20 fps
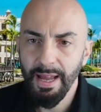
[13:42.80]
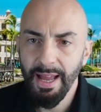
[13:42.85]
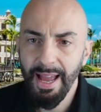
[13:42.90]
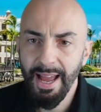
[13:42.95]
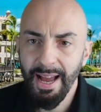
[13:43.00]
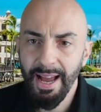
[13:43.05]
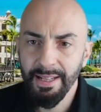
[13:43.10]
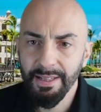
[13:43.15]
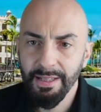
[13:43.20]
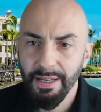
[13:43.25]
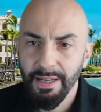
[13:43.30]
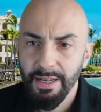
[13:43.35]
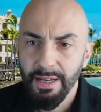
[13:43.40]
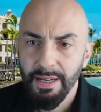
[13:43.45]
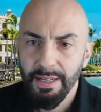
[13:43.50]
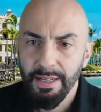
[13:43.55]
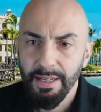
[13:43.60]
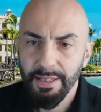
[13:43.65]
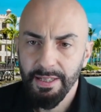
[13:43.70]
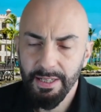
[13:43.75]
And
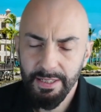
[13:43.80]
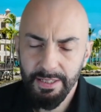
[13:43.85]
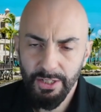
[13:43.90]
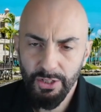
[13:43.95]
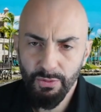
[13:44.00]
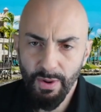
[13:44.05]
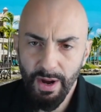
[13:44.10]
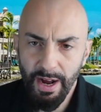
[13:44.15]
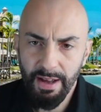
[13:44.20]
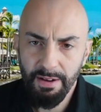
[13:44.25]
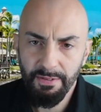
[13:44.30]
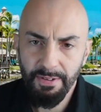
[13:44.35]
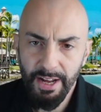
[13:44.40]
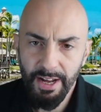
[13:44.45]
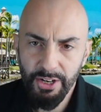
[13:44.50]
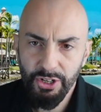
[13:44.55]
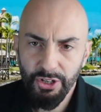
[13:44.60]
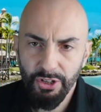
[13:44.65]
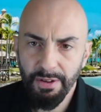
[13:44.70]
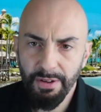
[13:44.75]
this is why
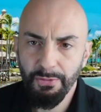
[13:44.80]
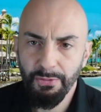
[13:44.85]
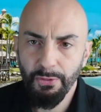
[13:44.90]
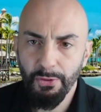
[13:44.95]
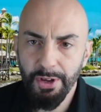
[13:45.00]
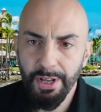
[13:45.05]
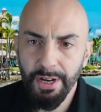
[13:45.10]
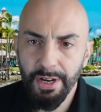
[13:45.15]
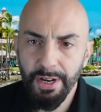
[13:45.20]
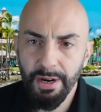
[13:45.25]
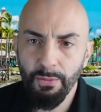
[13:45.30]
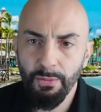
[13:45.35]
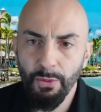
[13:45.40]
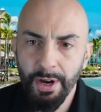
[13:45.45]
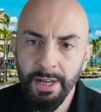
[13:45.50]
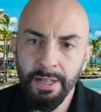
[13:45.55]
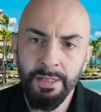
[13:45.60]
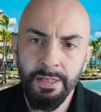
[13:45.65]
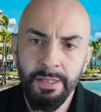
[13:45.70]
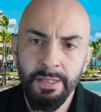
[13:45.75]
eventually freedom
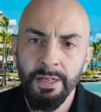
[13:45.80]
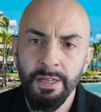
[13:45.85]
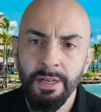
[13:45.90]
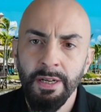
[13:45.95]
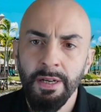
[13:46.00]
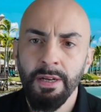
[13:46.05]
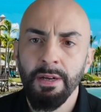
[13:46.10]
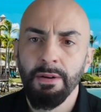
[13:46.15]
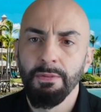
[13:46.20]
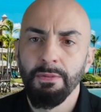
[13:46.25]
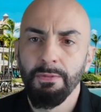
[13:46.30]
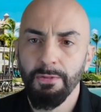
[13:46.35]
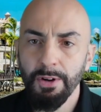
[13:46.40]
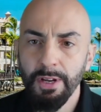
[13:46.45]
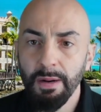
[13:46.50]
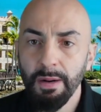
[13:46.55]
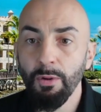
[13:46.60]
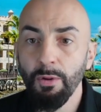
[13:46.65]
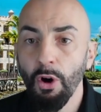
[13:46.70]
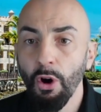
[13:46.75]
wins.
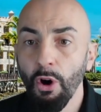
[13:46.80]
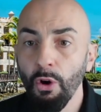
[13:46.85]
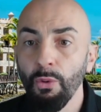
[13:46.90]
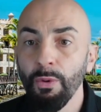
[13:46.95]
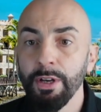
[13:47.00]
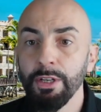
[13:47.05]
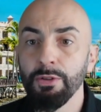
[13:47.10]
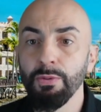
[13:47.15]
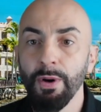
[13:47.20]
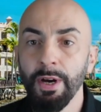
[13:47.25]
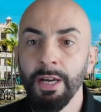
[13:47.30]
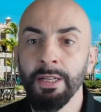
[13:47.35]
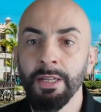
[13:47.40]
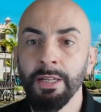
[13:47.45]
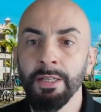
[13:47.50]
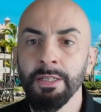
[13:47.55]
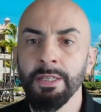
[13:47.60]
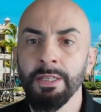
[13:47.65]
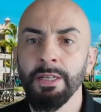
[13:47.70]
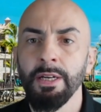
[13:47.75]
Freedom always
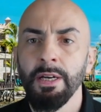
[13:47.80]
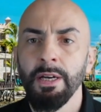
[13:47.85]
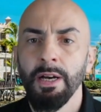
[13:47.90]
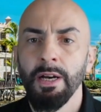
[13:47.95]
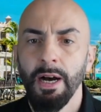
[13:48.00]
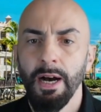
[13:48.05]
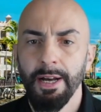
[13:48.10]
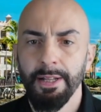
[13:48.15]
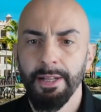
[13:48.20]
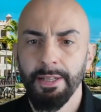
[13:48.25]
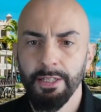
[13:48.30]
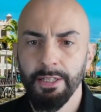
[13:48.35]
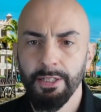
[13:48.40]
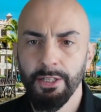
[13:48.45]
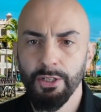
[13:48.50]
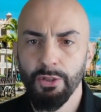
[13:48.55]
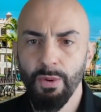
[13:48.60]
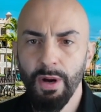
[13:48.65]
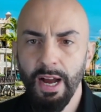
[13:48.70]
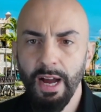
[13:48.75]
wins. This
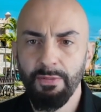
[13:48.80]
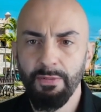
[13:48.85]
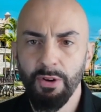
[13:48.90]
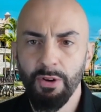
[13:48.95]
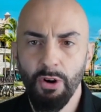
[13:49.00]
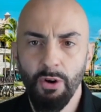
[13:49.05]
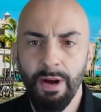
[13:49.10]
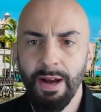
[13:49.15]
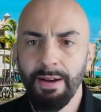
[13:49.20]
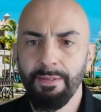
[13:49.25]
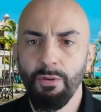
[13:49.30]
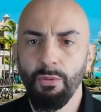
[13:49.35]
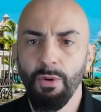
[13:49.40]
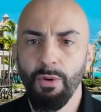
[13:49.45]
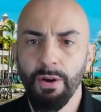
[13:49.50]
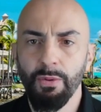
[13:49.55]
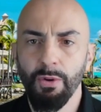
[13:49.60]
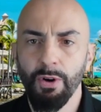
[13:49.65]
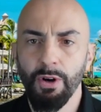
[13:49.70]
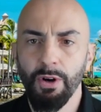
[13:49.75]
is why we don't have a
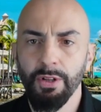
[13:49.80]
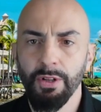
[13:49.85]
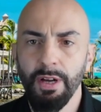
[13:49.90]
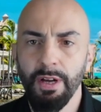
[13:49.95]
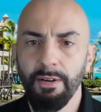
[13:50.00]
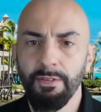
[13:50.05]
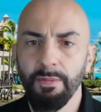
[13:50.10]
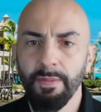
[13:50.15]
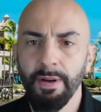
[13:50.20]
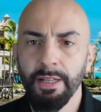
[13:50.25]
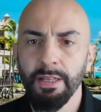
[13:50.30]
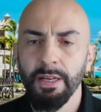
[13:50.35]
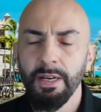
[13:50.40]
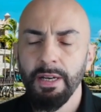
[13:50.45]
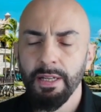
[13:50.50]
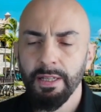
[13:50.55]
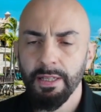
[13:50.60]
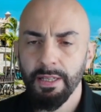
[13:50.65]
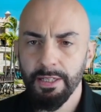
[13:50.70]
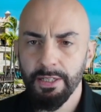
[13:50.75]
one world government.
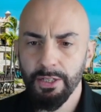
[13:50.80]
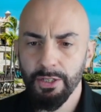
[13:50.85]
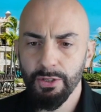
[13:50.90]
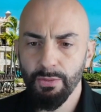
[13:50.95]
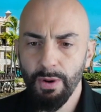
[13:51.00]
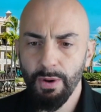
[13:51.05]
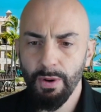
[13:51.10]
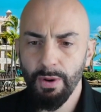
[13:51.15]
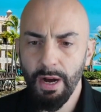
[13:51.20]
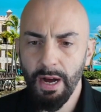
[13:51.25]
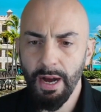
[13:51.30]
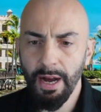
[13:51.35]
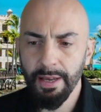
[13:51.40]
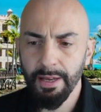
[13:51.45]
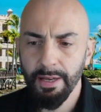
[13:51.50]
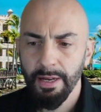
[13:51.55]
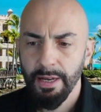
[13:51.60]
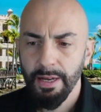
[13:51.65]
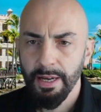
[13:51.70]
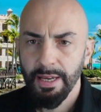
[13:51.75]
This is
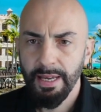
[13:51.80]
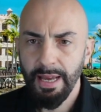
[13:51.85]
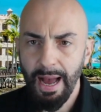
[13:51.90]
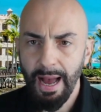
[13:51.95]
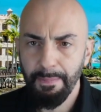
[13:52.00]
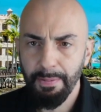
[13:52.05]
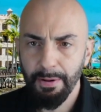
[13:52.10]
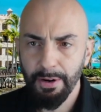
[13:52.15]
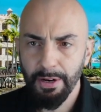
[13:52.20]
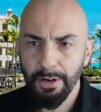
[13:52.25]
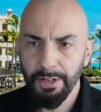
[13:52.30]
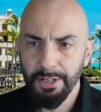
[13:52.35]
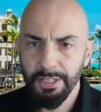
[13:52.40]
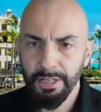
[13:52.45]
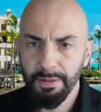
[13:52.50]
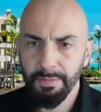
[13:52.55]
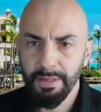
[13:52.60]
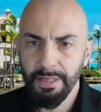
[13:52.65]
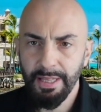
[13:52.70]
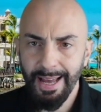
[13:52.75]
why
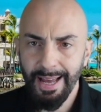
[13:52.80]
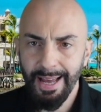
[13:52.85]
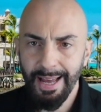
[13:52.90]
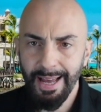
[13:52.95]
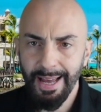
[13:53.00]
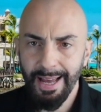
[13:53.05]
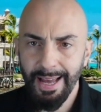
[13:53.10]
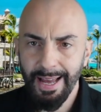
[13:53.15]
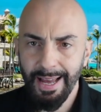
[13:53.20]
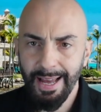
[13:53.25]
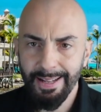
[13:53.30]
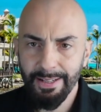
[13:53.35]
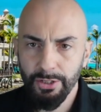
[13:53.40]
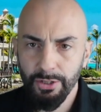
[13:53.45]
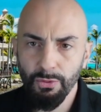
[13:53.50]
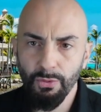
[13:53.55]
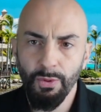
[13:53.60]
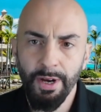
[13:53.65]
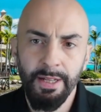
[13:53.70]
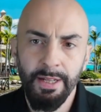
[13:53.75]
capitalism tends to
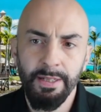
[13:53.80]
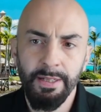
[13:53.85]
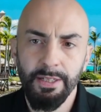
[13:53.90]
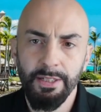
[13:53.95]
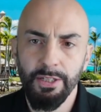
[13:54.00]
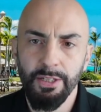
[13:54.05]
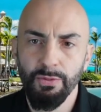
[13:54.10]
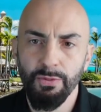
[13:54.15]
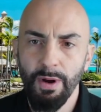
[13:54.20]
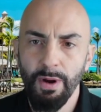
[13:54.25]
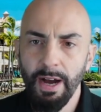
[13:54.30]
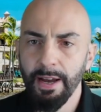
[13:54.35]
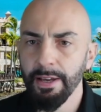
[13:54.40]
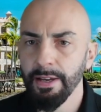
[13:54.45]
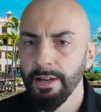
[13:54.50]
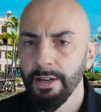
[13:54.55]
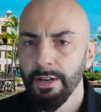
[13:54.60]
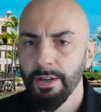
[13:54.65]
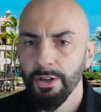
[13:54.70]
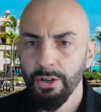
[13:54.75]
win. This is
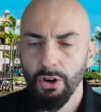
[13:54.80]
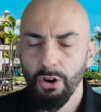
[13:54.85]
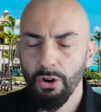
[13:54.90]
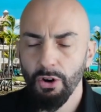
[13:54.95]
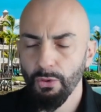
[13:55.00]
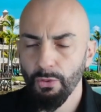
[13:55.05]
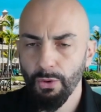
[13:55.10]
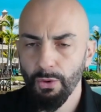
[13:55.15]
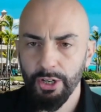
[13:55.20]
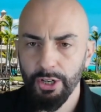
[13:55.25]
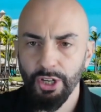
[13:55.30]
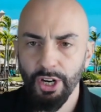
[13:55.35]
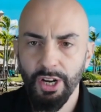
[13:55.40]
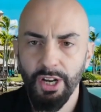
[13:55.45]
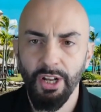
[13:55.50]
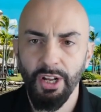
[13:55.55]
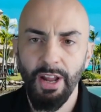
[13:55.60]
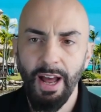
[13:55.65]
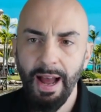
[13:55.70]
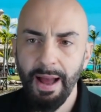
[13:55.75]
why,
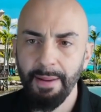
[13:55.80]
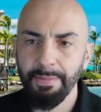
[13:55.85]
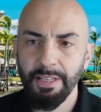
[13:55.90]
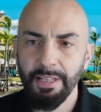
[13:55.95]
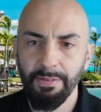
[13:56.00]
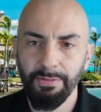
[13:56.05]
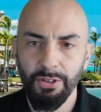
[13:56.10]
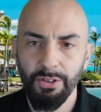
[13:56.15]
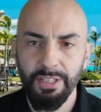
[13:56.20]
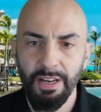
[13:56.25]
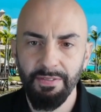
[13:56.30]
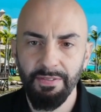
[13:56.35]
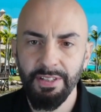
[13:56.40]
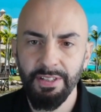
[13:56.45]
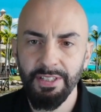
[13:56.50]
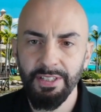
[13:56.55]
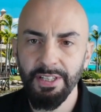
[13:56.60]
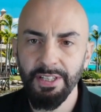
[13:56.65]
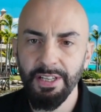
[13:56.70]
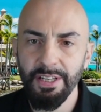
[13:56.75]
Russia collapsed after
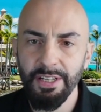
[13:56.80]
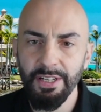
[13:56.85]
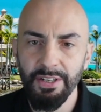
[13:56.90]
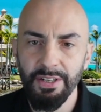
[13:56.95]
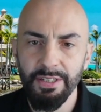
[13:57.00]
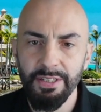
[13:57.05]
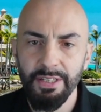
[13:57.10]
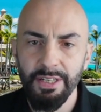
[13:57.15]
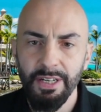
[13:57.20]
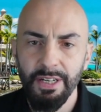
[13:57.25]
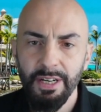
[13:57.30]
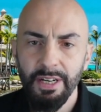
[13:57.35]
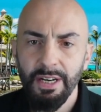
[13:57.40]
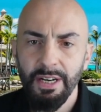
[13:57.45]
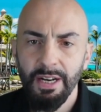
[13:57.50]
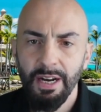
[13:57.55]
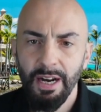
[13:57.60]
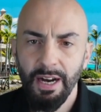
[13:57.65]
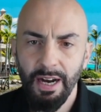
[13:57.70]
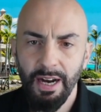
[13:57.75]
70 years.
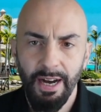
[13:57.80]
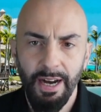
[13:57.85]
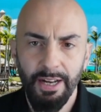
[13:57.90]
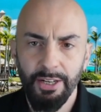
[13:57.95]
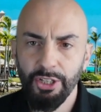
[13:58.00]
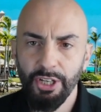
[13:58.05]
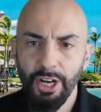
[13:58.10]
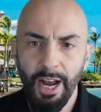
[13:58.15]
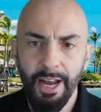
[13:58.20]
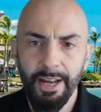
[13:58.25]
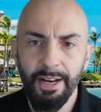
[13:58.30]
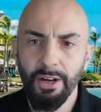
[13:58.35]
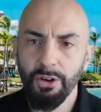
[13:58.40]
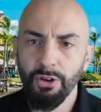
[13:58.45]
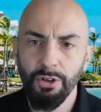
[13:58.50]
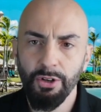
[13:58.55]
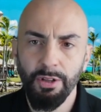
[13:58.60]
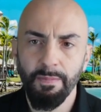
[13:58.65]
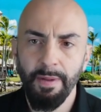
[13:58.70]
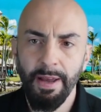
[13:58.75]
China
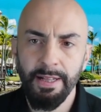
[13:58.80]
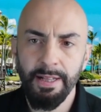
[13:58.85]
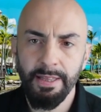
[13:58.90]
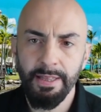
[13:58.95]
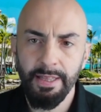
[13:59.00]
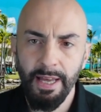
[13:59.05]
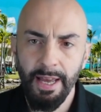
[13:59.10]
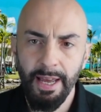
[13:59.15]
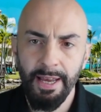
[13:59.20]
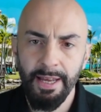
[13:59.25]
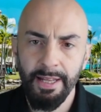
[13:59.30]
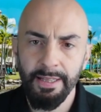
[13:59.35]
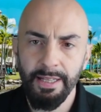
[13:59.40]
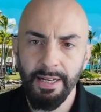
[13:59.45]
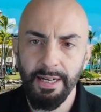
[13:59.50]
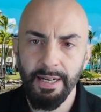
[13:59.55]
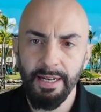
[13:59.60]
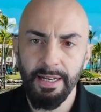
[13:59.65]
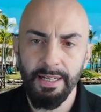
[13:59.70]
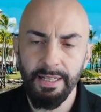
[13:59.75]
couldn't
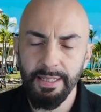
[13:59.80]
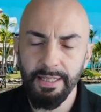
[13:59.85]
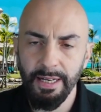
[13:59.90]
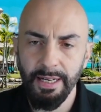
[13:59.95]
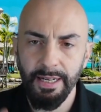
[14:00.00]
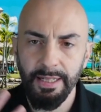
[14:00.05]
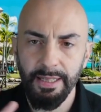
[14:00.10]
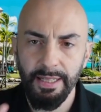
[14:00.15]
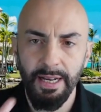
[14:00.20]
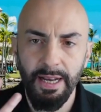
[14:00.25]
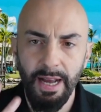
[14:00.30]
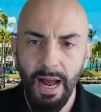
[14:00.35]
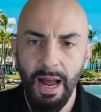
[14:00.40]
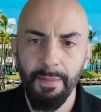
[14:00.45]
maintain the